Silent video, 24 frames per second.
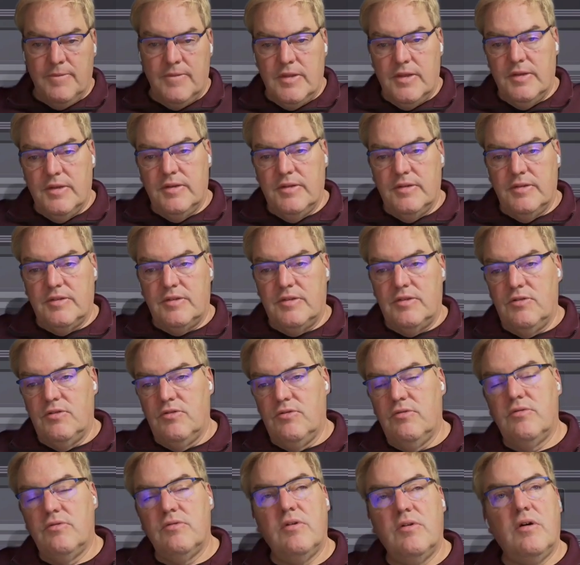As
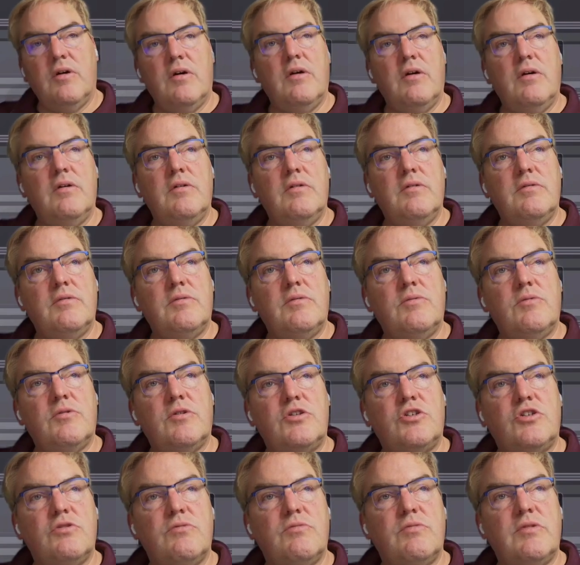you what
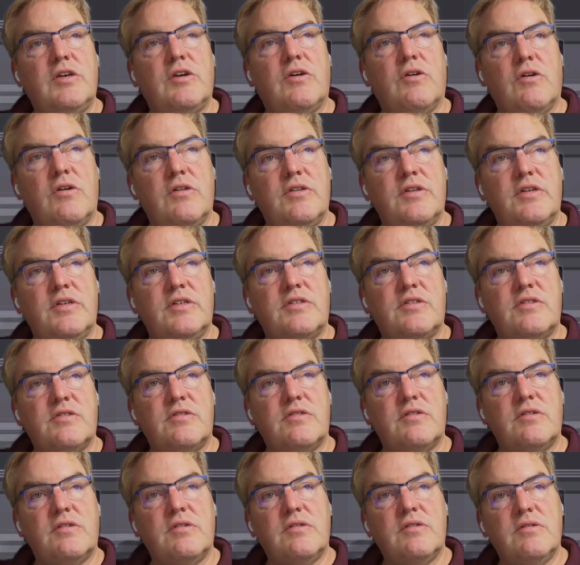should we call this?
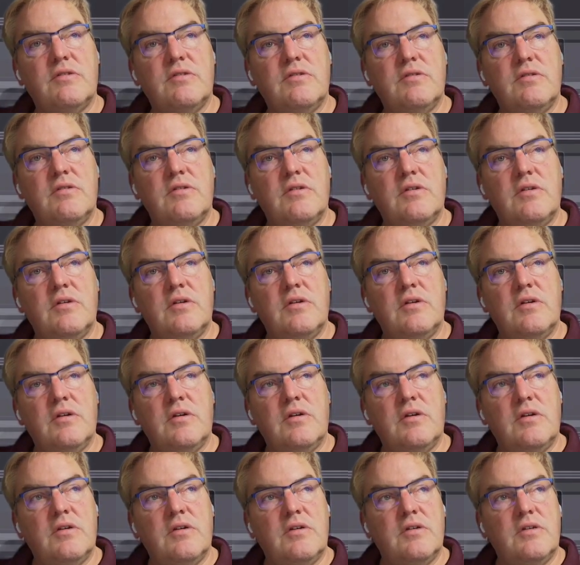
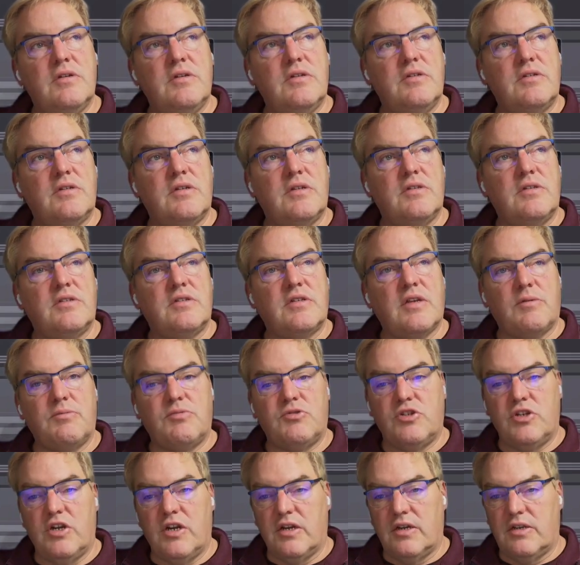Is it
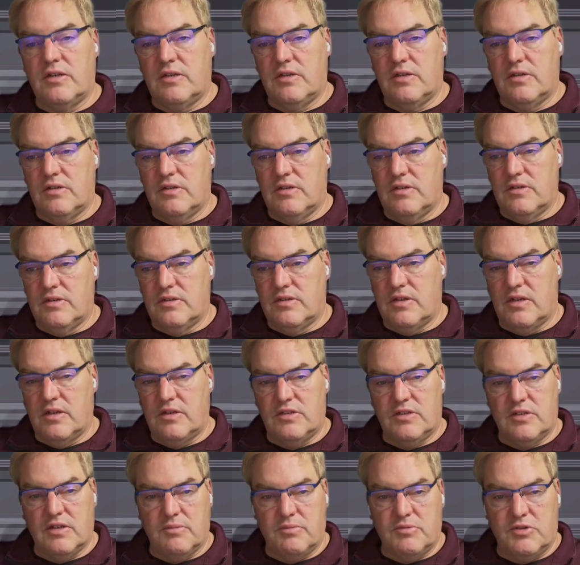subject? Is that
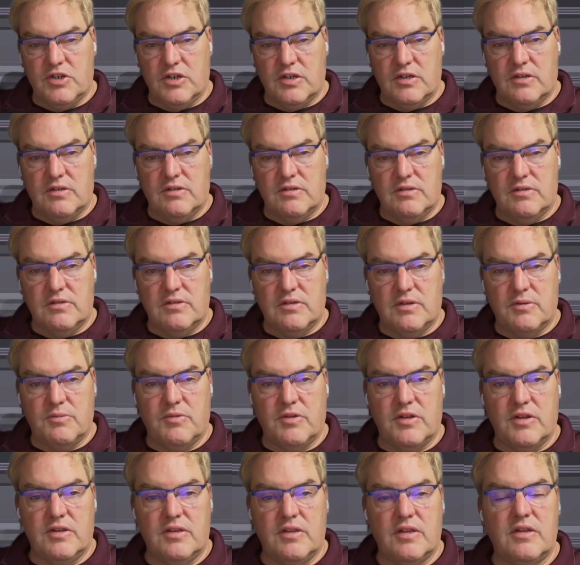subject
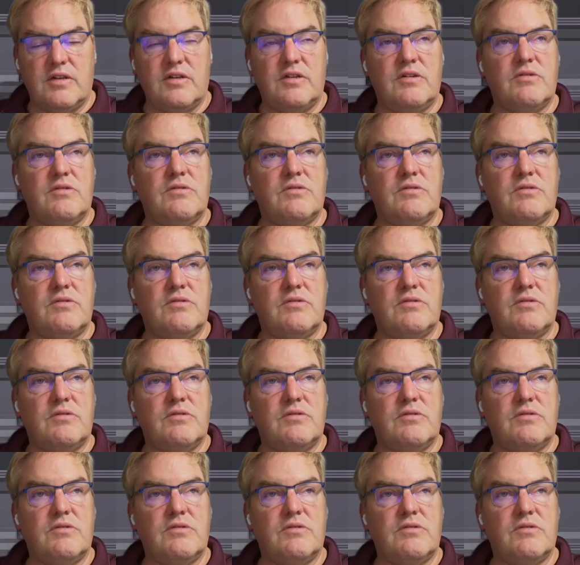something that you